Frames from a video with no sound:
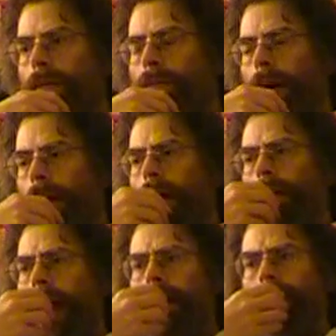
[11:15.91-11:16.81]
but a
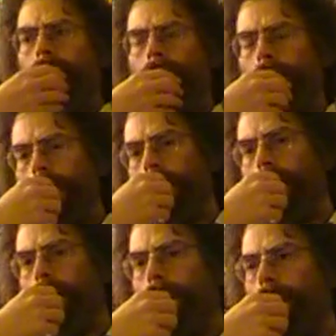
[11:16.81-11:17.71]
lot of it really
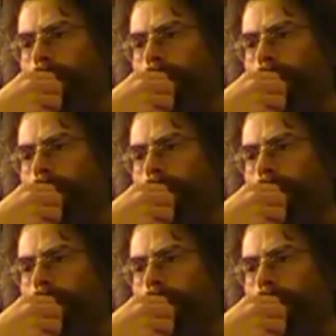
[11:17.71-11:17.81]
is